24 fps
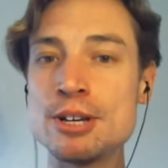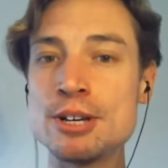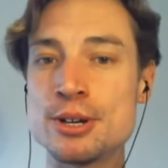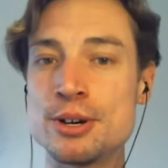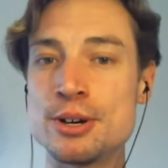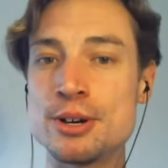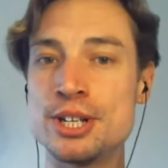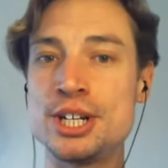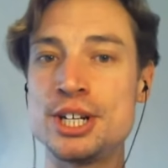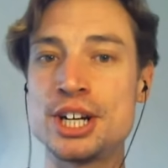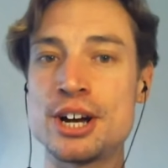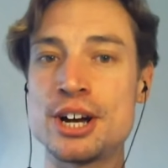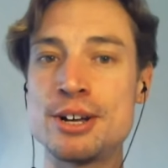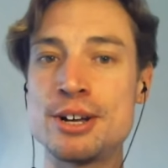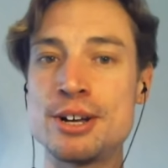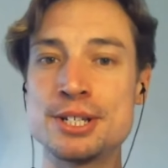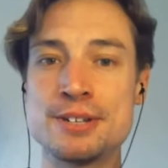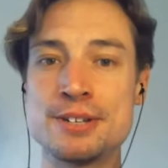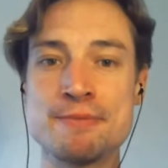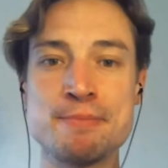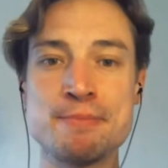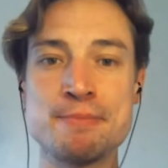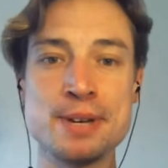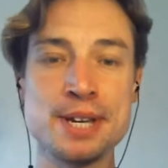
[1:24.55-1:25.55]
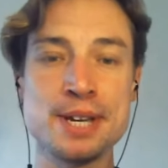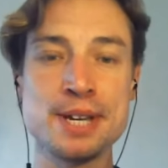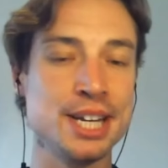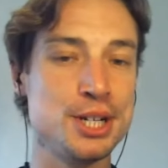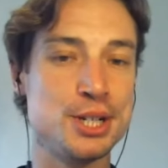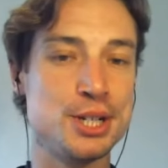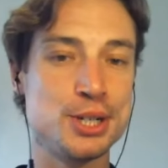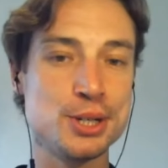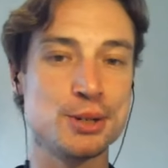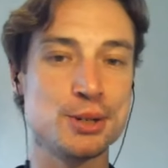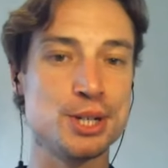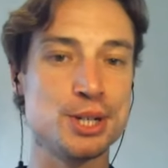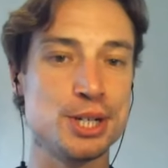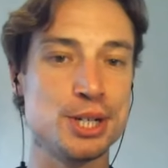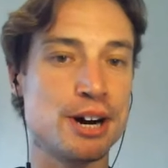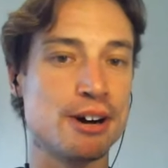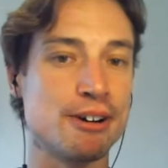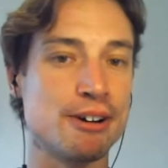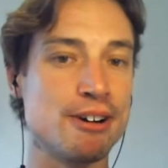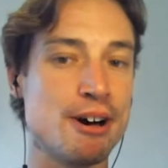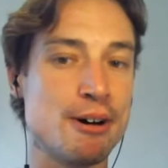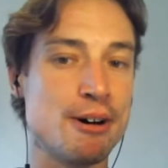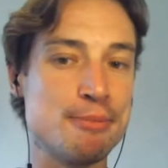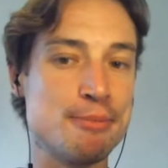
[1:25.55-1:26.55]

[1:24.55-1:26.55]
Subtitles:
got the chance of meeting George R.R.